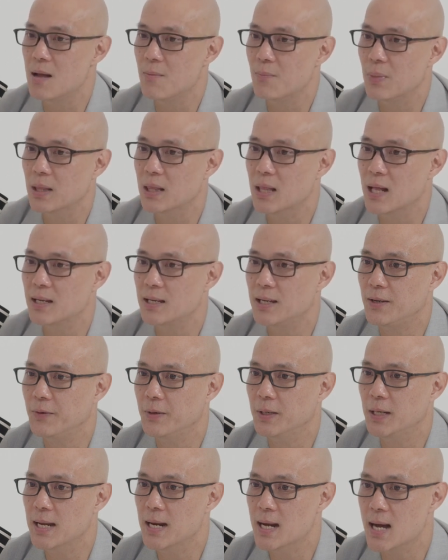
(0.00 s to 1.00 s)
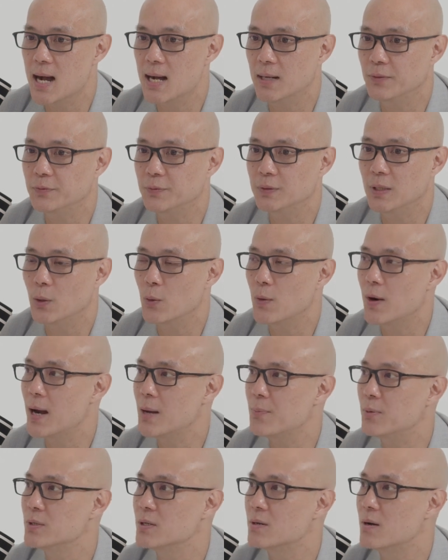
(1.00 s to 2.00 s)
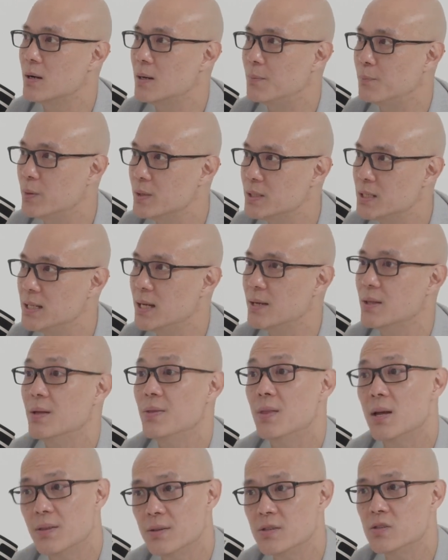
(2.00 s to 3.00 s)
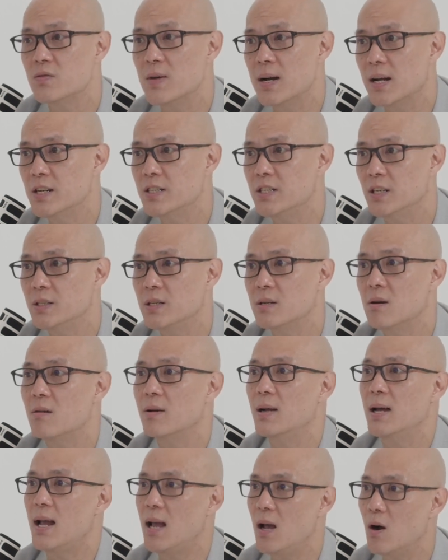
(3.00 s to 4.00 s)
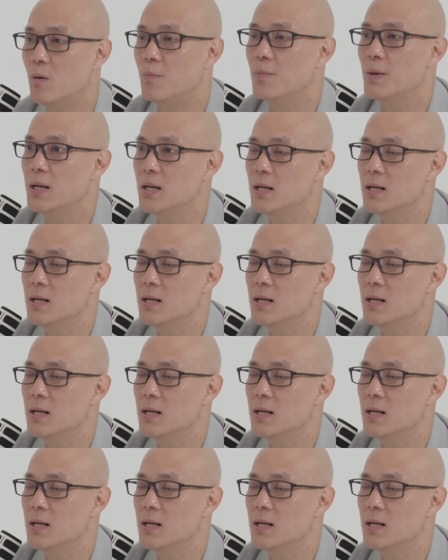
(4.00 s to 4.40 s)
but lucky enough, you know, we're able to kind of put together another strategy to kind of help